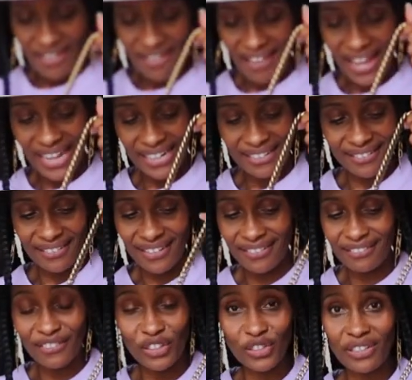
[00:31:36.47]
And
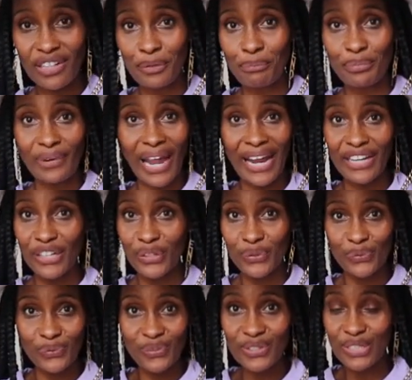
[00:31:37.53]
it looked like brand
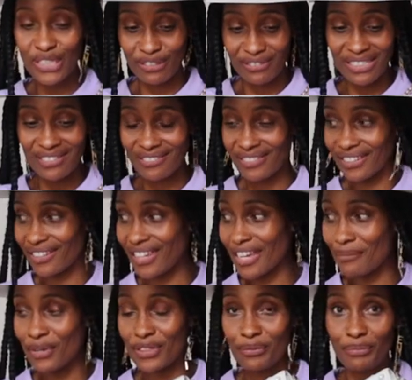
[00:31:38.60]
new, seriously.
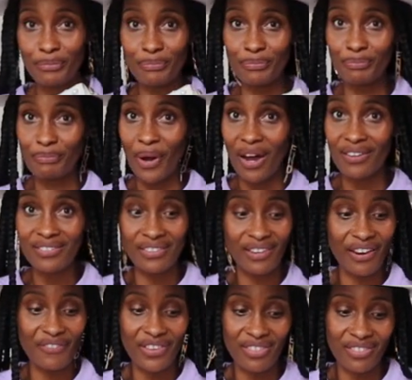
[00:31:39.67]
Came in the box and
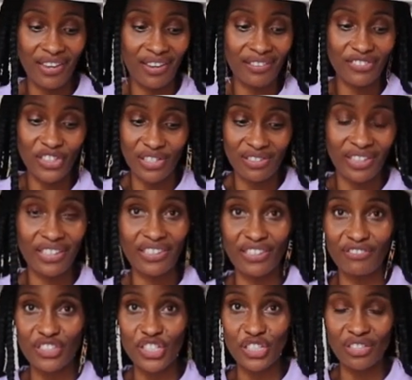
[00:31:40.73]
everything, just like
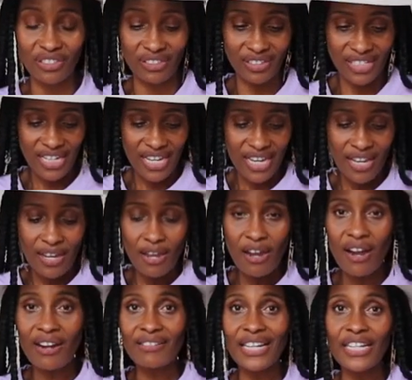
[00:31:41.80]
the original.
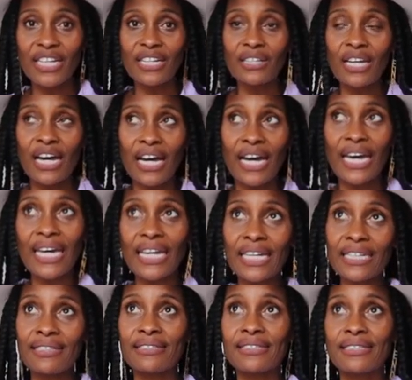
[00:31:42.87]
All right,
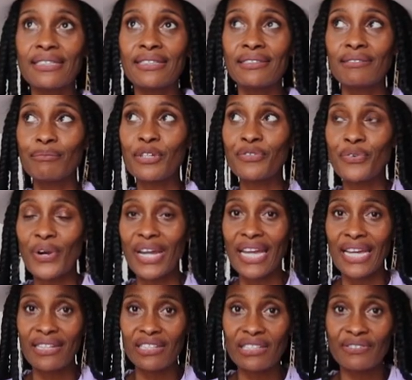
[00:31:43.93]
I, before I
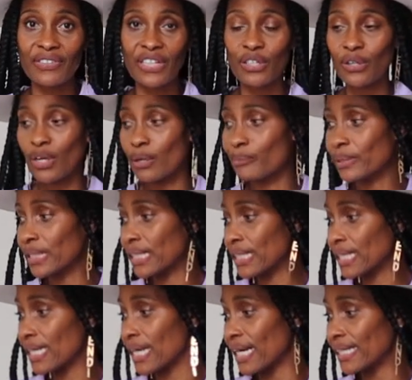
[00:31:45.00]
end this video
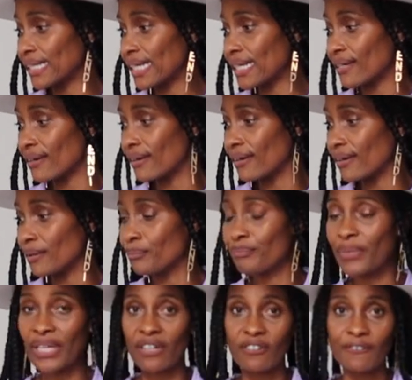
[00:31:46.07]
completely, I did a
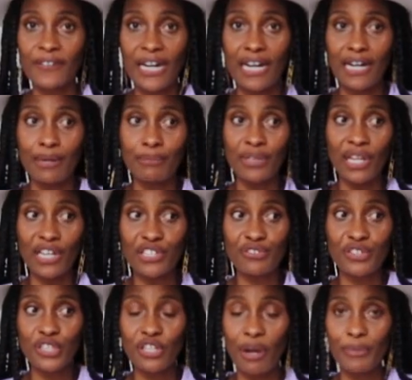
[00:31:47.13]
bit of um,
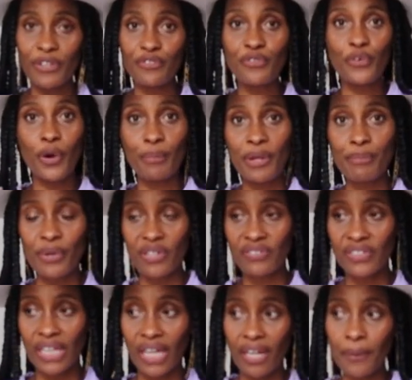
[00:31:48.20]
luxury shopping for my
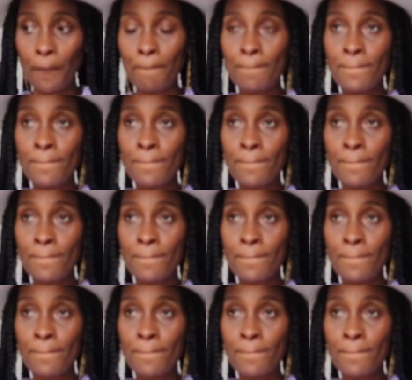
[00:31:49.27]
birthday.